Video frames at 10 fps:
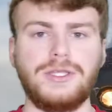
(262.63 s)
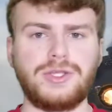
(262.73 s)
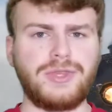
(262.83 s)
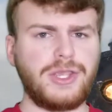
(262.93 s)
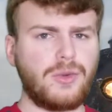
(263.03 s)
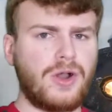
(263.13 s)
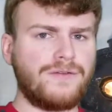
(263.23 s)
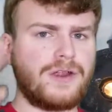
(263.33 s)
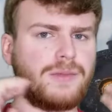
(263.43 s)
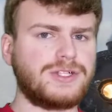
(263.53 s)
So thank you all
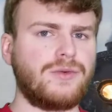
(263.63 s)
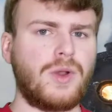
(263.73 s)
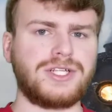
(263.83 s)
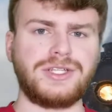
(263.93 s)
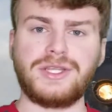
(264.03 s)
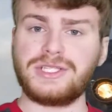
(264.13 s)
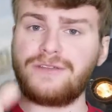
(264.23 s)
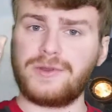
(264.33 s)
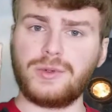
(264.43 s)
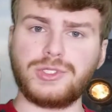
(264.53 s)
very much for watching this, and
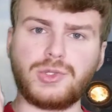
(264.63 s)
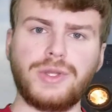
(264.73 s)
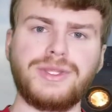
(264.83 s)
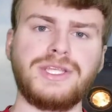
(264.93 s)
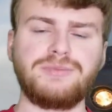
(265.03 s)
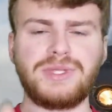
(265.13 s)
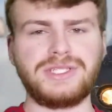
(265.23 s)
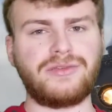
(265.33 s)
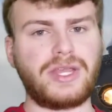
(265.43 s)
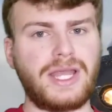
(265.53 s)
if you enjoyed this, please
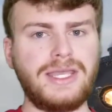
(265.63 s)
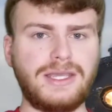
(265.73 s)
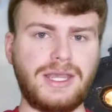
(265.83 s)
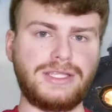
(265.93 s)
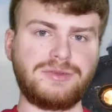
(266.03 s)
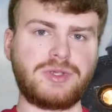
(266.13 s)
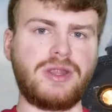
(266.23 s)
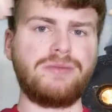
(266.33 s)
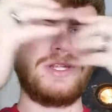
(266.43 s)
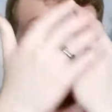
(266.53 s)
leave a like and subscribe
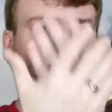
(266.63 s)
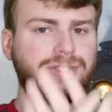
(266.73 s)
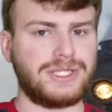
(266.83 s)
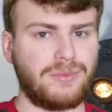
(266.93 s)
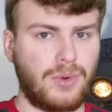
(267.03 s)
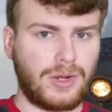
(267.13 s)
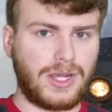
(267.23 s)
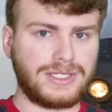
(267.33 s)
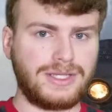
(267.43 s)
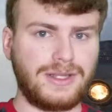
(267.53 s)
to my channel to see more
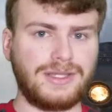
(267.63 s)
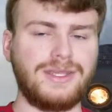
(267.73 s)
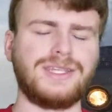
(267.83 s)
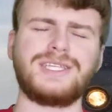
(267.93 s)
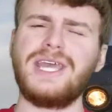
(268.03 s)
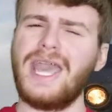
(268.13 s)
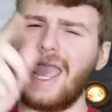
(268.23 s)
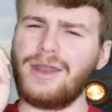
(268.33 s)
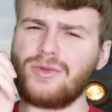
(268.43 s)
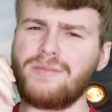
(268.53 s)
content like this.
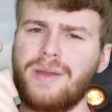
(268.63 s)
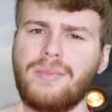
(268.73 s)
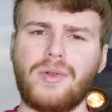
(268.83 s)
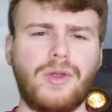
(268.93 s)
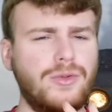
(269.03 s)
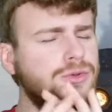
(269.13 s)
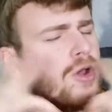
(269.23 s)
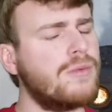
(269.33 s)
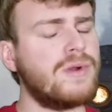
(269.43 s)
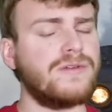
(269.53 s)
And remember,
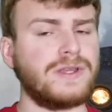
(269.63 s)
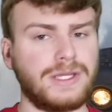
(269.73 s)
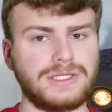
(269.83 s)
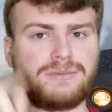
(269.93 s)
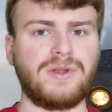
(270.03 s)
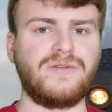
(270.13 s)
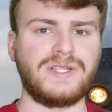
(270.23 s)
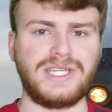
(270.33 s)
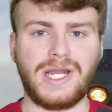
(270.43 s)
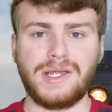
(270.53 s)
no movie is a
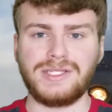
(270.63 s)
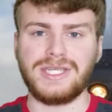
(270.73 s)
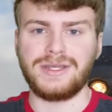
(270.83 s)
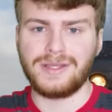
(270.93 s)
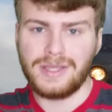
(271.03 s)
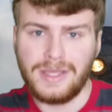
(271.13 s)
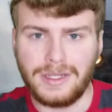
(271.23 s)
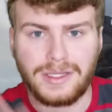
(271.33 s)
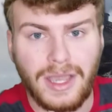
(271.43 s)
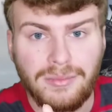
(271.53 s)
perfect 10 out of 10.
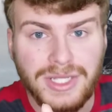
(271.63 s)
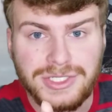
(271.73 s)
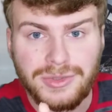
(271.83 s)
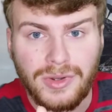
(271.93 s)
God bless you